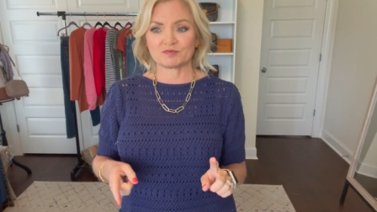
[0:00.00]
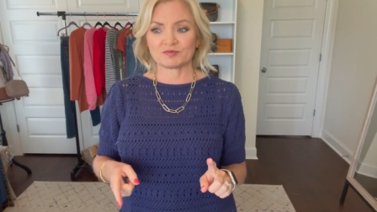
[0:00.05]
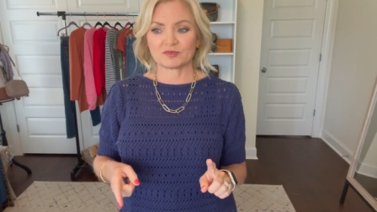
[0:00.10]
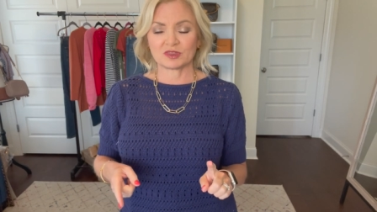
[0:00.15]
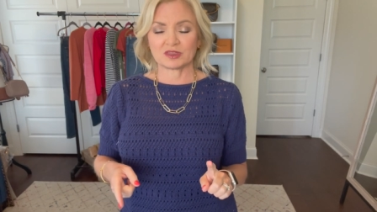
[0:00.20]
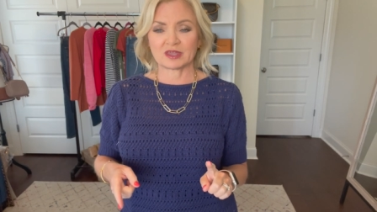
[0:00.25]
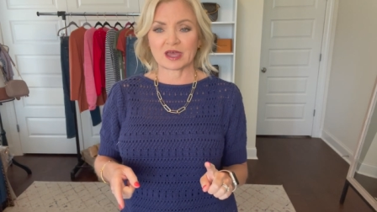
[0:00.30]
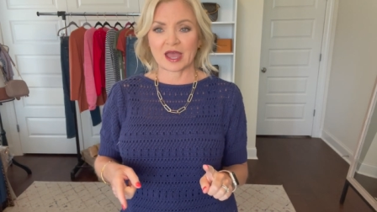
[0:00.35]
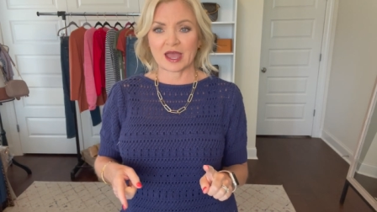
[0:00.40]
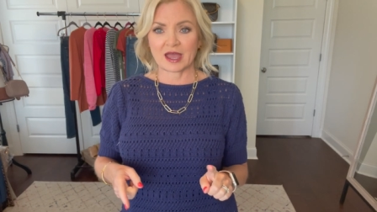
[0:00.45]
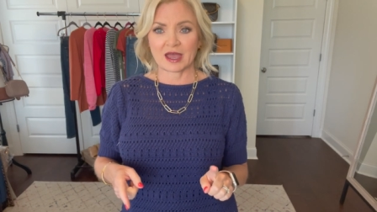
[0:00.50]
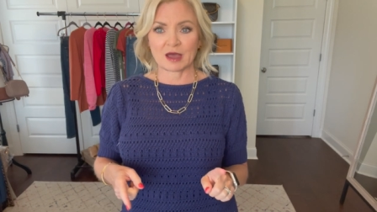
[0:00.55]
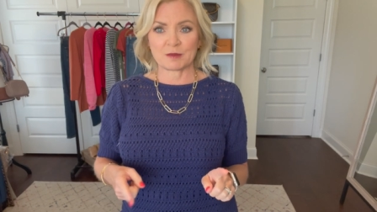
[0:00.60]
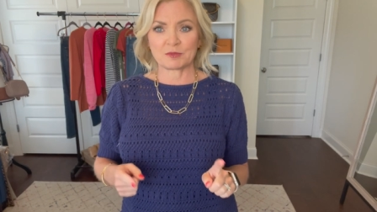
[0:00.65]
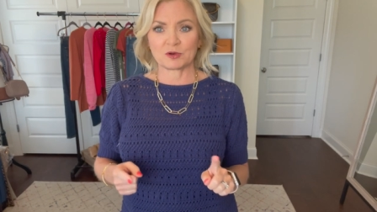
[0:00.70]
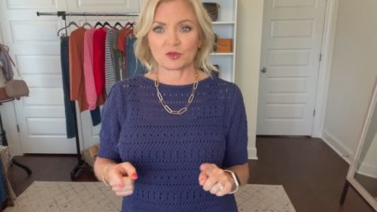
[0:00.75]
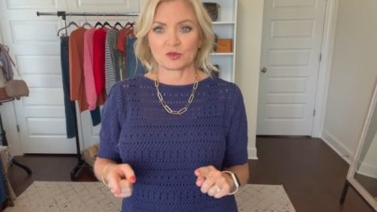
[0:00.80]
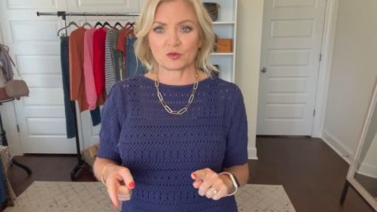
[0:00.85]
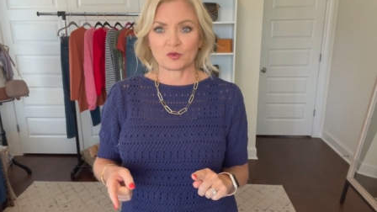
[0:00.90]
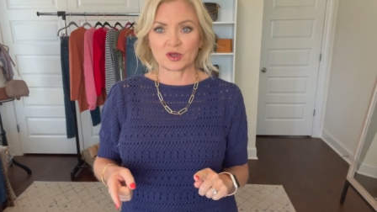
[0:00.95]
the app
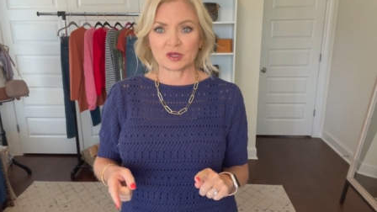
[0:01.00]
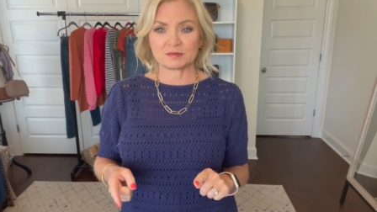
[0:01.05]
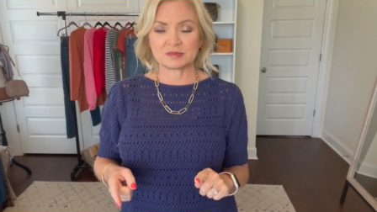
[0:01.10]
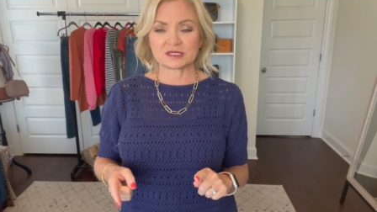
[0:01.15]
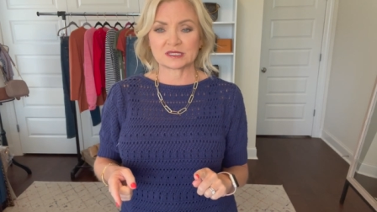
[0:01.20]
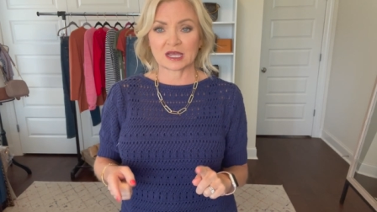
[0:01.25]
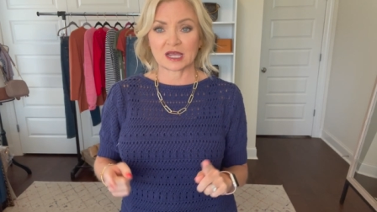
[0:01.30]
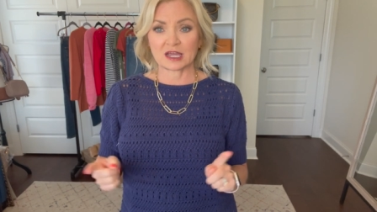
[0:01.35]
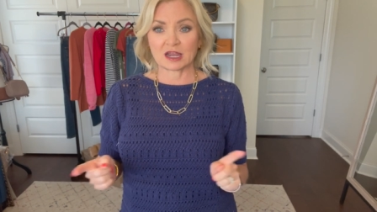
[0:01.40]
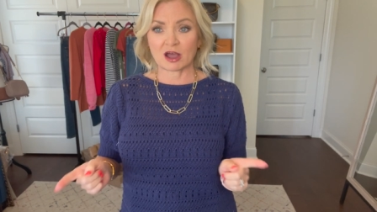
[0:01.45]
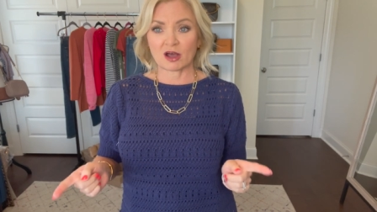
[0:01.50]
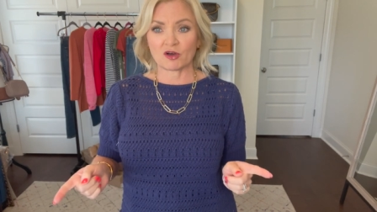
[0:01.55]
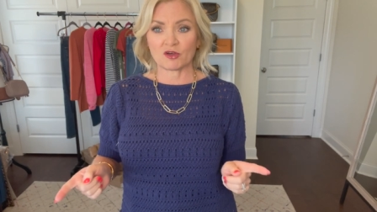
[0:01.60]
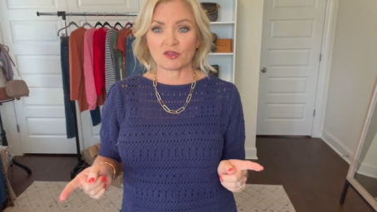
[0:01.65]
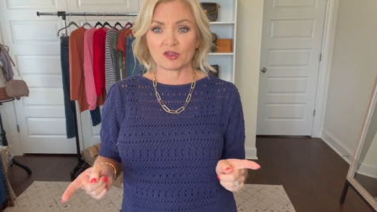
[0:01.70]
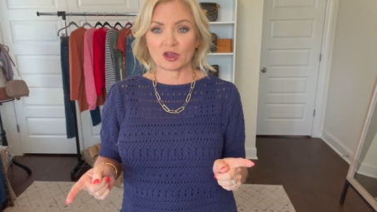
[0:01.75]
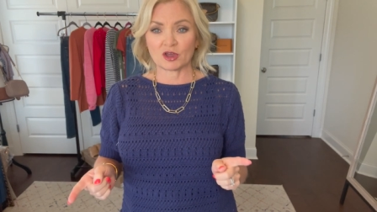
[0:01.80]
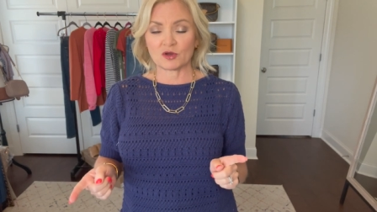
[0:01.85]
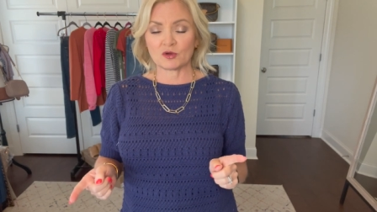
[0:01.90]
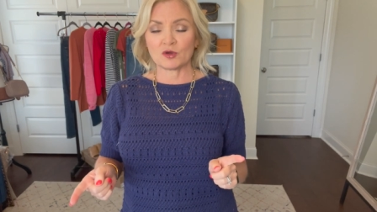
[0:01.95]
or the website.
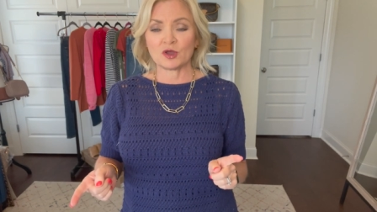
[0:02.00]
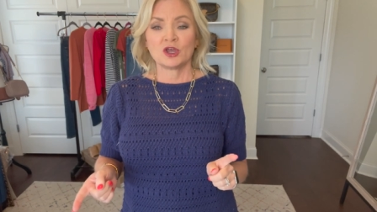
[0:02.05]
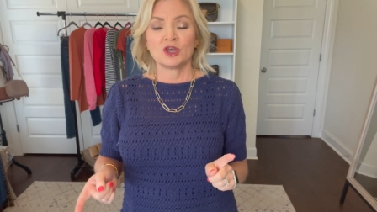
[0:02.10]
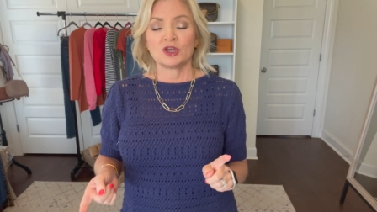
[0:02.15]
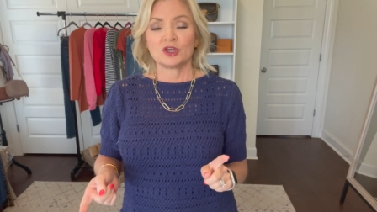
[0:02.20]
Although